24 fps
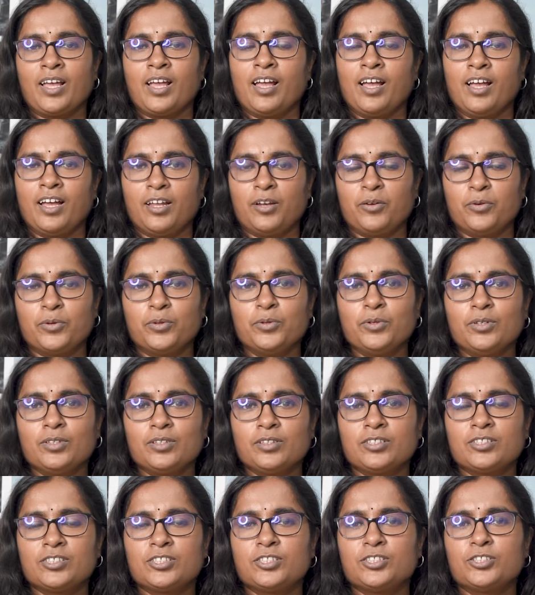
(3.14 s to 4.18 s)
Hello,
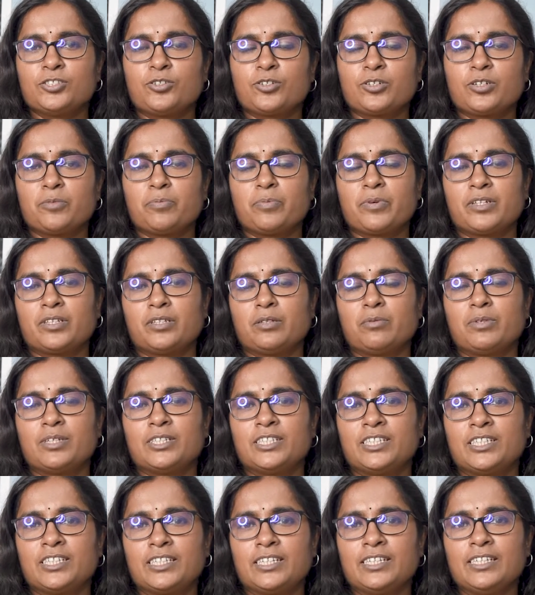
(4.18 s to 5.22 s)
this is Dr. Prathiba,
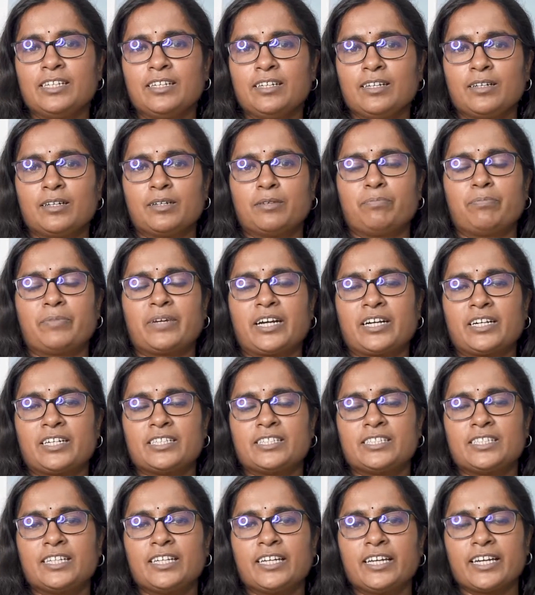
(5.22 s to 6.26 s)

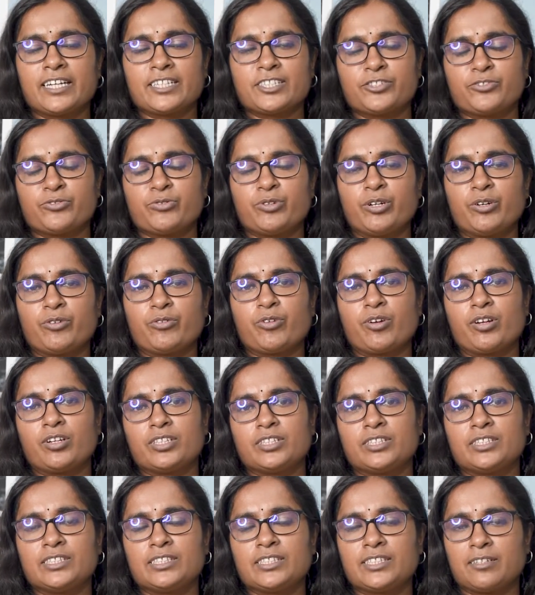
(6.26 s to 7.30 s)
practicing
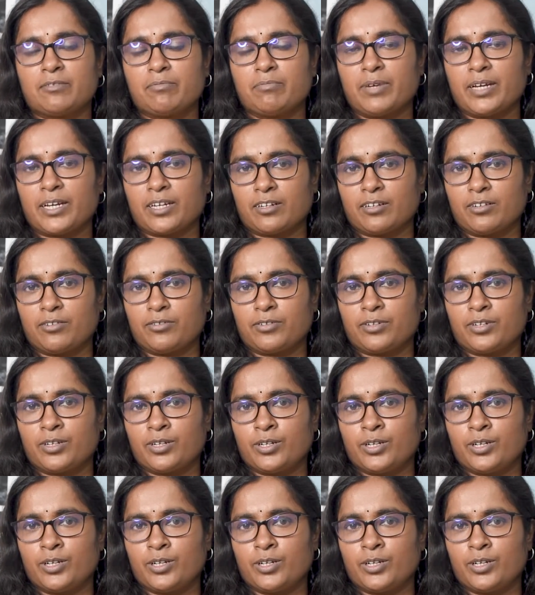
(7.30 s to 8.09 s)
gastroenterologist at Bangalore.